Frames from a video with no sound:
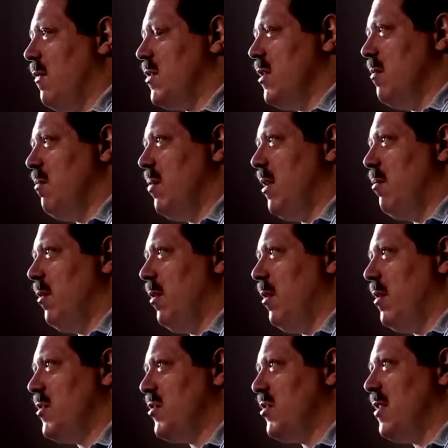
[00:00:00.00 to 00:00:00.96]
I've seen
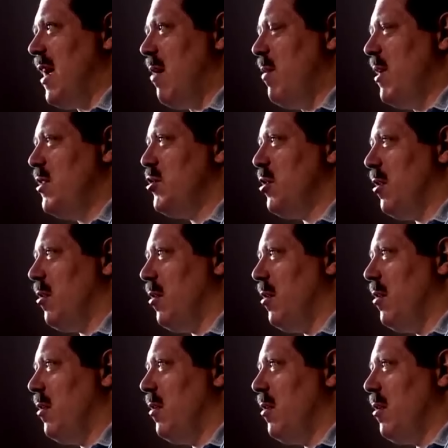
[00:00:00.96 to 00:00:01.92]
people stab each
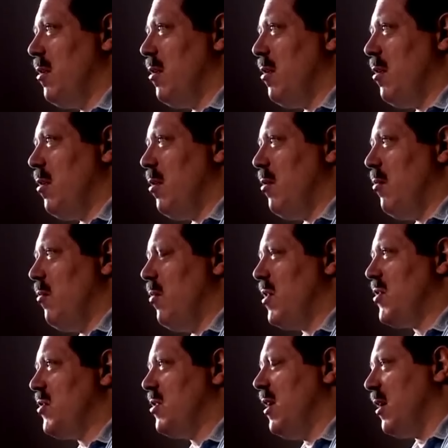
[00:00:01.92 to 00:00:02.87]
other
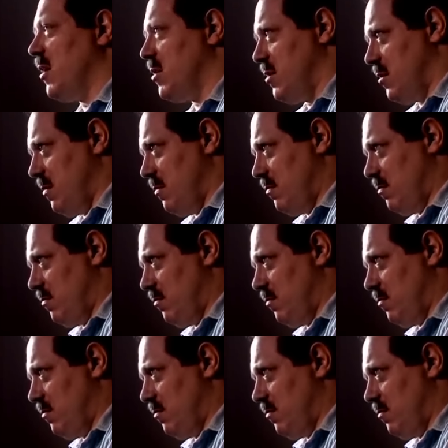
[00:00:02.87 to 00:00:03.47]
with sticks.